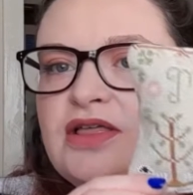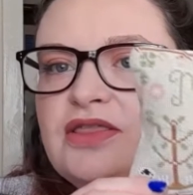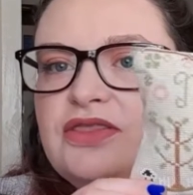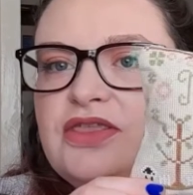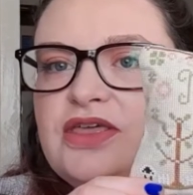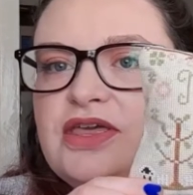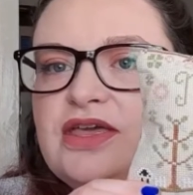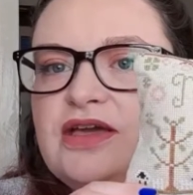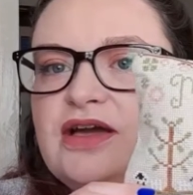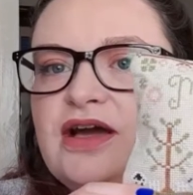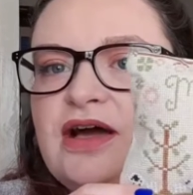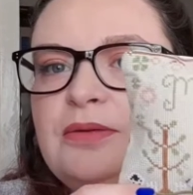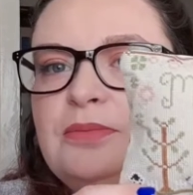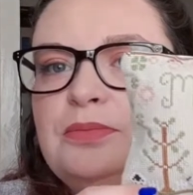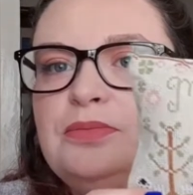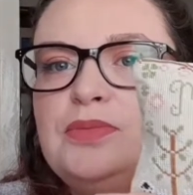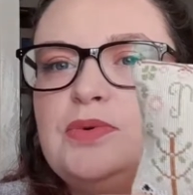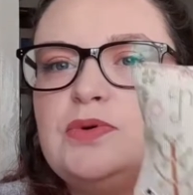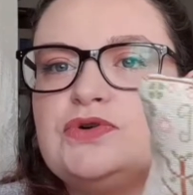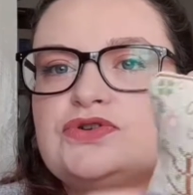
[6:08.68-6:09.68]
the
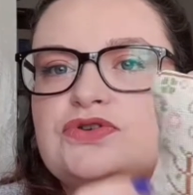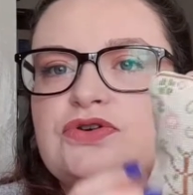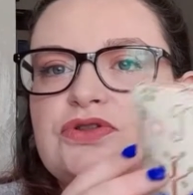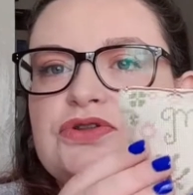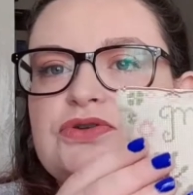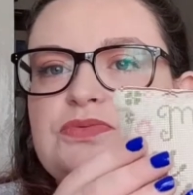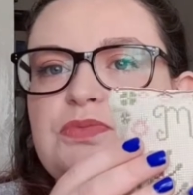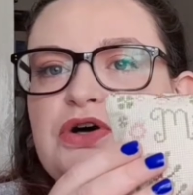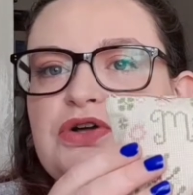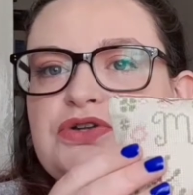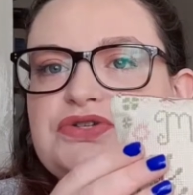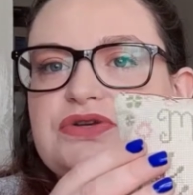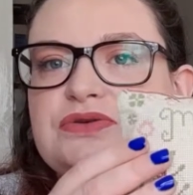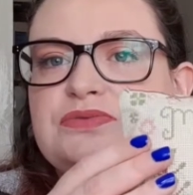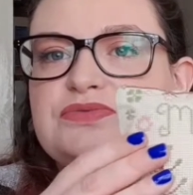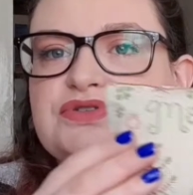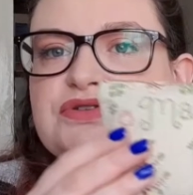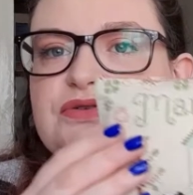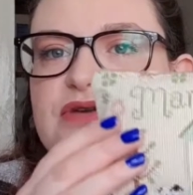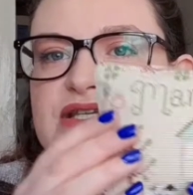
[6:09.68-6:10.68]
border at the bottom,
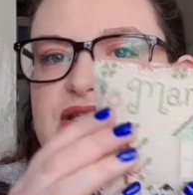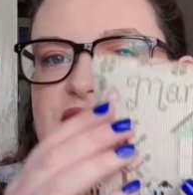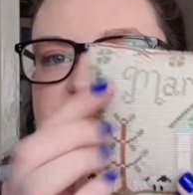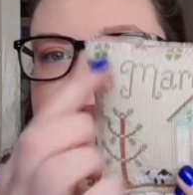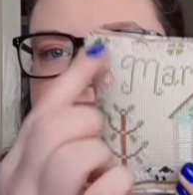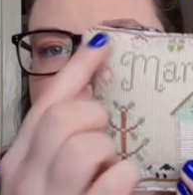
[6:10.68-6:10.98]
so it did